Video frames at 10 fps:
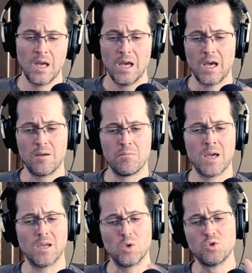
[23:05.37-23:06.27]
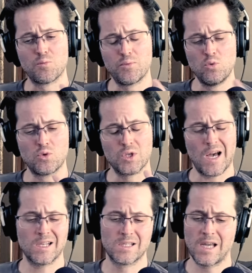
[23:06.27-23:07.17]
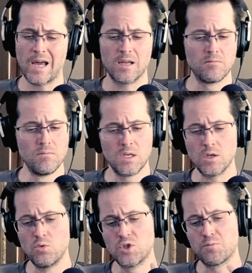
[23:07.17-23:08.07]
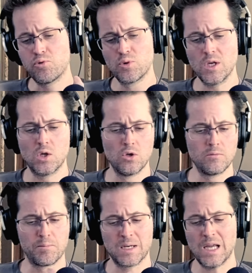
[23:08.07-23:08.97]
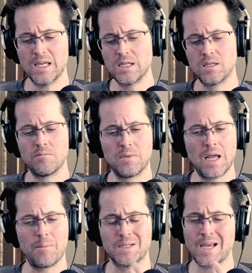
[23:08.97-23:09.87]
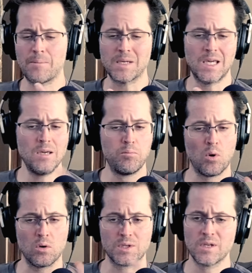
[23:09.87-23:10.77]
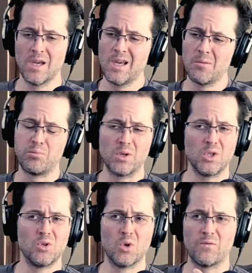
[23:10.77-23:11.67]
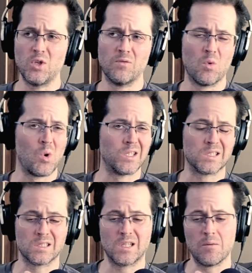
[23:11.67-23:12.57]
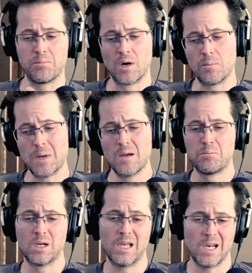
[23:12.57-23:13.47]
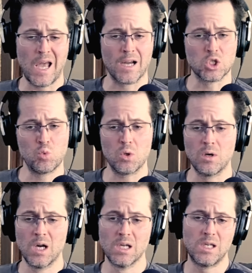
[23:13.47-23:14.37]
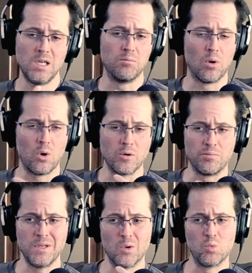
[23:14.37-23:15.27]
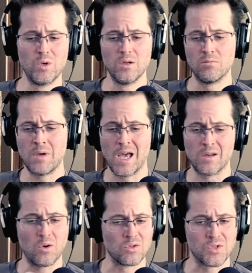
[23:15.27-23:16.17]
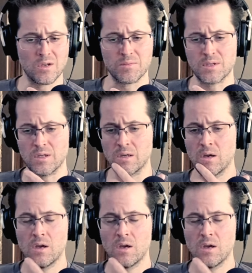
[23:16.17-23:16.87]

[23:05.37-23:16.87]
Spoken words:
Hey mate, I just gotta admit it, you's pretty good playing them laptop keyboards, but you know, if you ever want to step up, play an actual keyboard, be a real man or something,